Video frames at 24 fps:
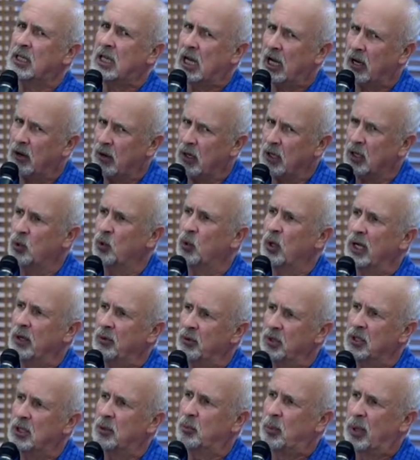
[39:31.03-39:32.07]
carried away
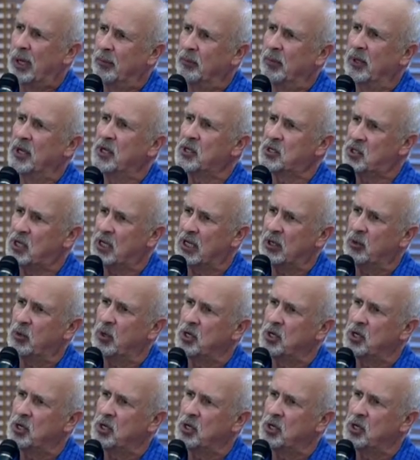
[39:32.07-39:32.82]
with the publicity,